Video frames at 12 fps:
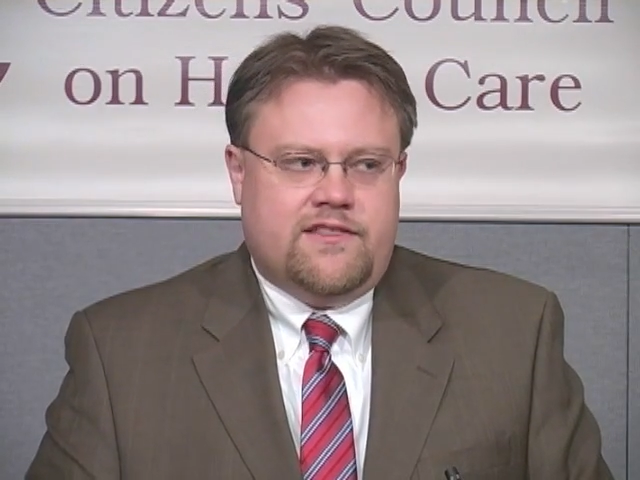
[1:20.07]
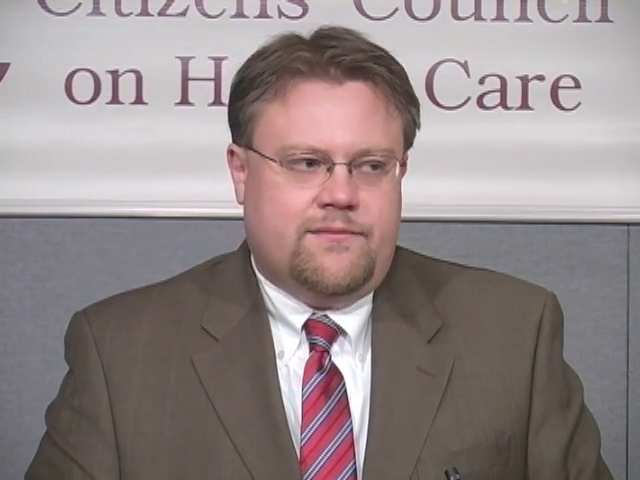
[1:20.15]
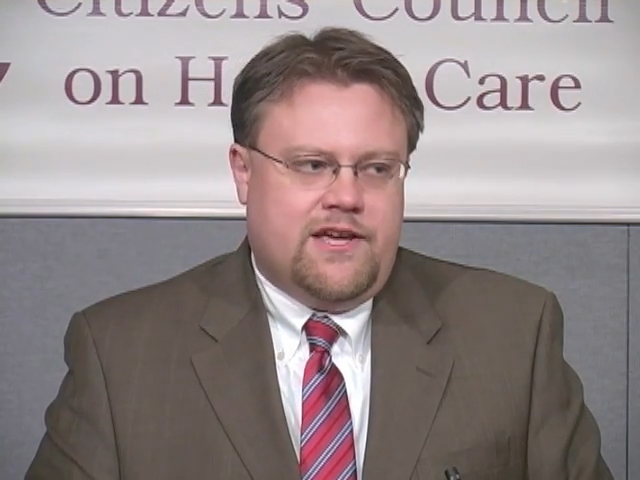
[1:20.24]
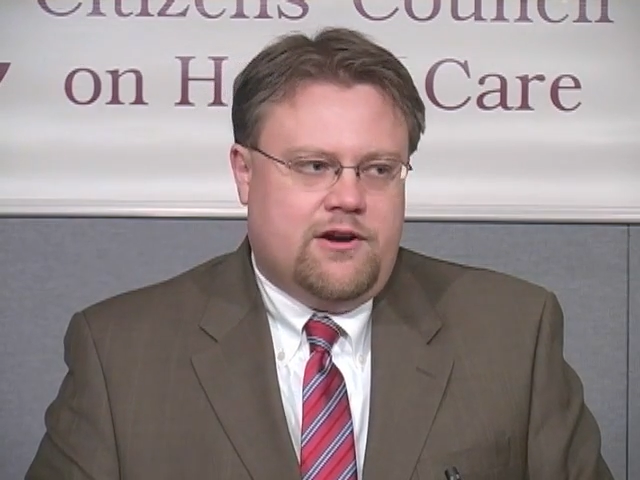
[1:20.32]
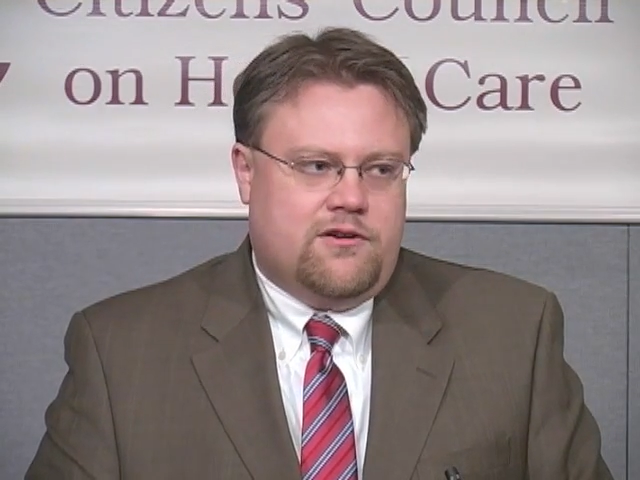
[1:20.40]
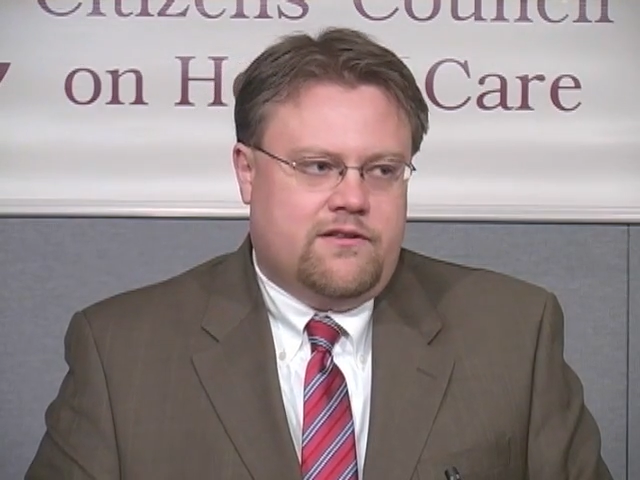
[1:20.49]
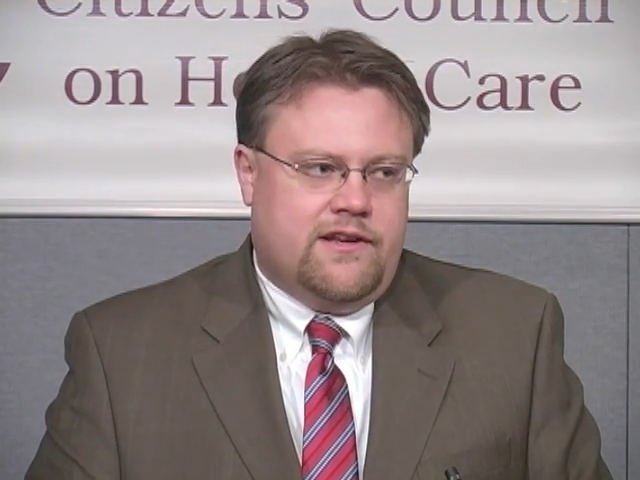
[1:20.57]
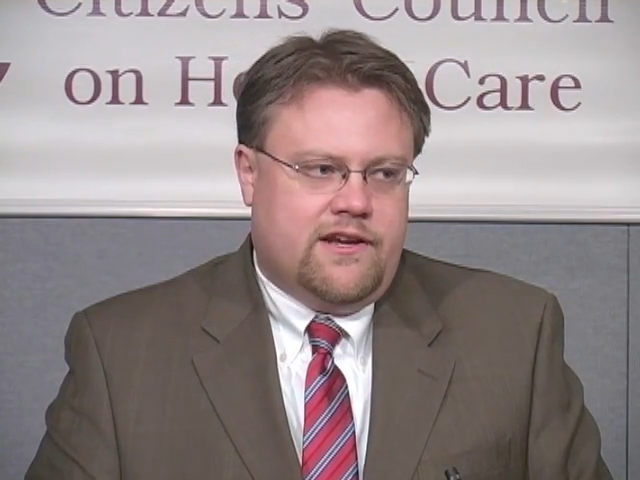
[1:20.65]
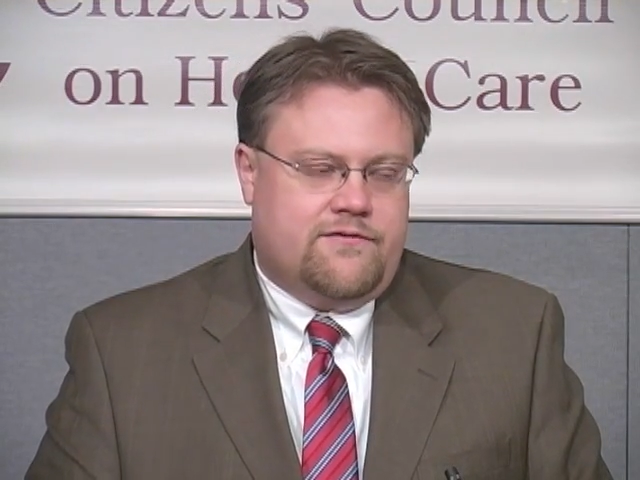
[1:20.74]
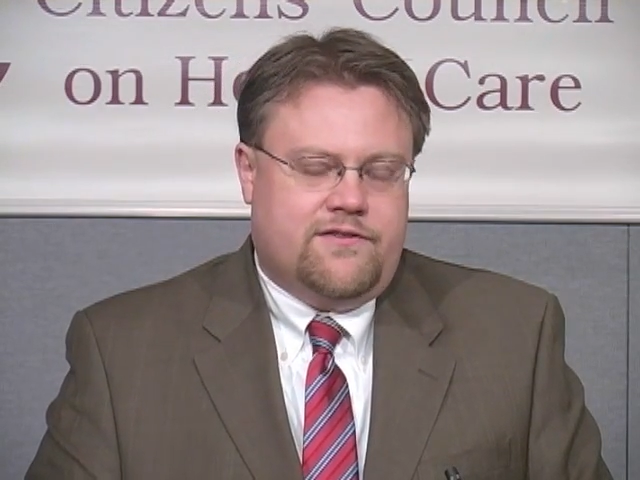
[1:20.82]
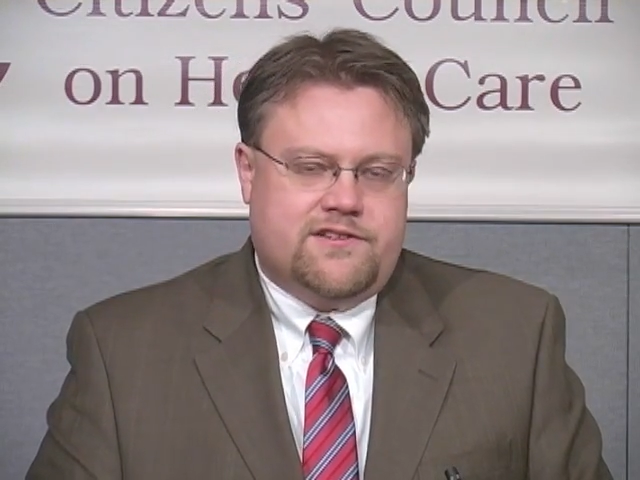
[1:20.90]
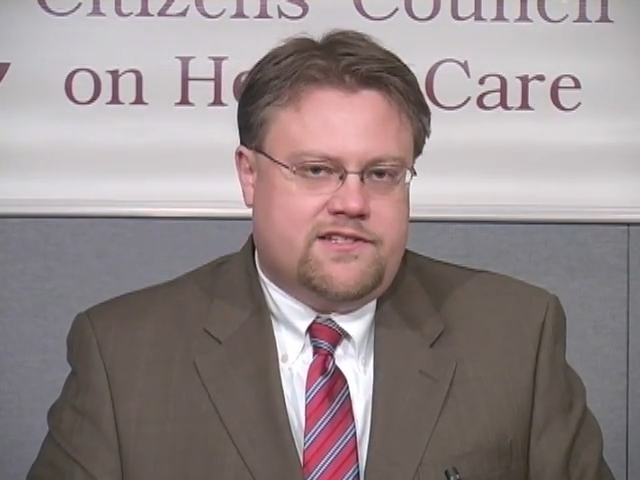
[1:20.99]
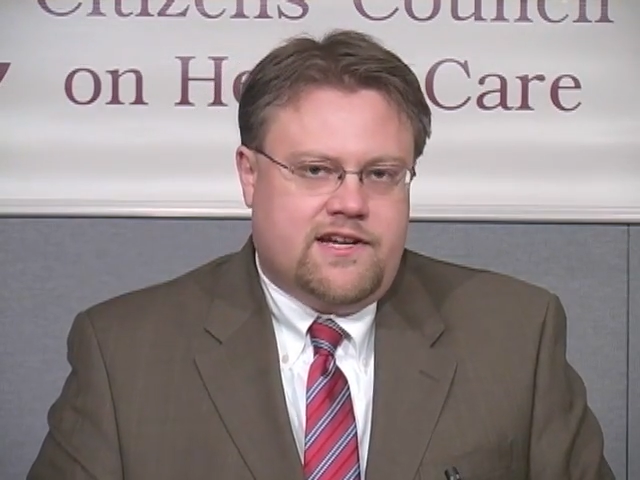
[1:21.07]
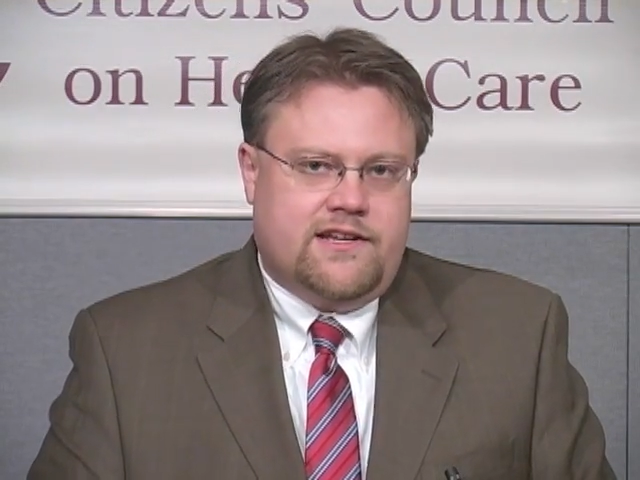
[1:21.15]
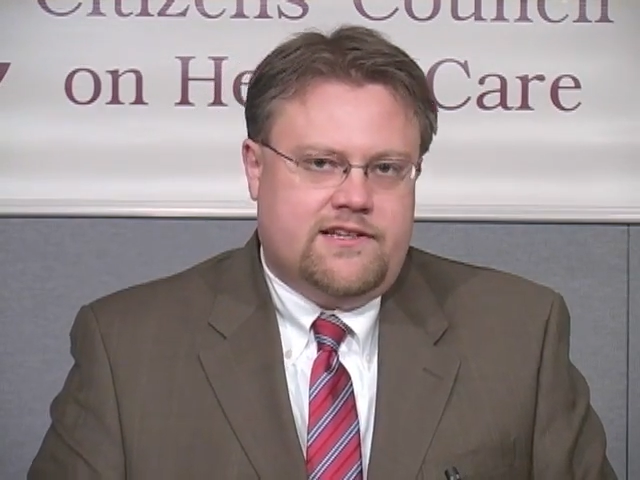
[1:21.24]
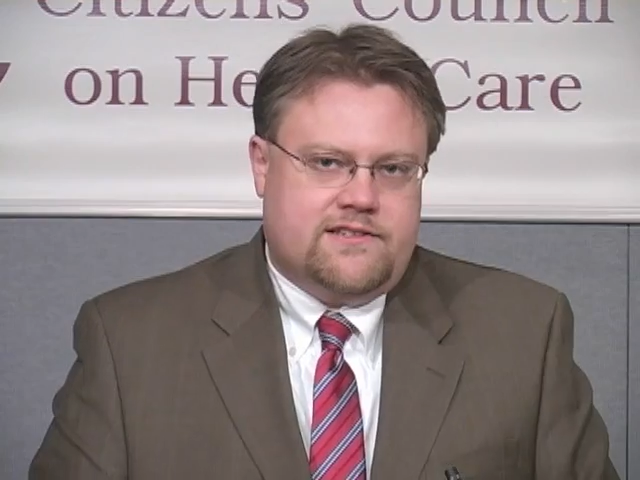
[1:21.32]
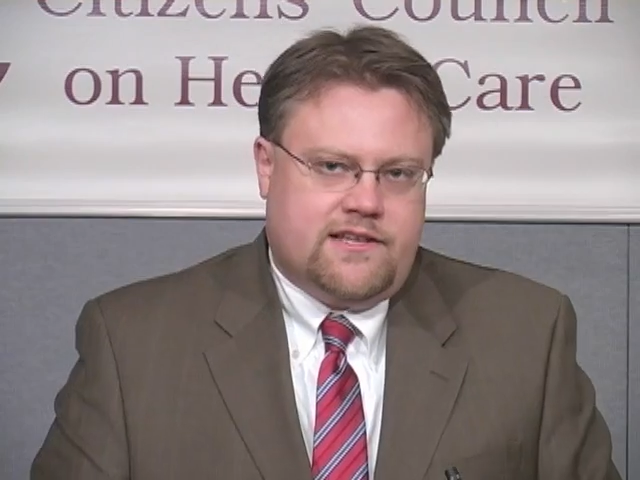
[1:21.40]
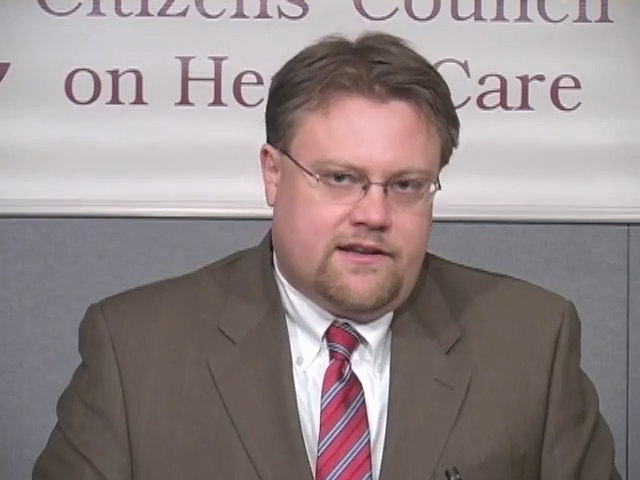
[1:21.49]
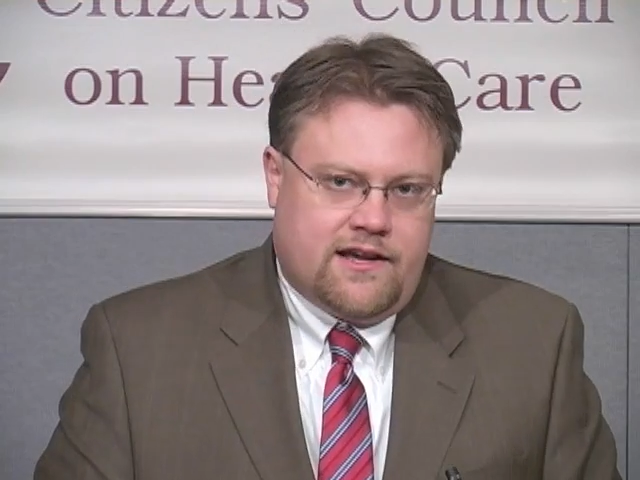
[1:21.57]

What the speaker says: the Mayo Clinic for studies that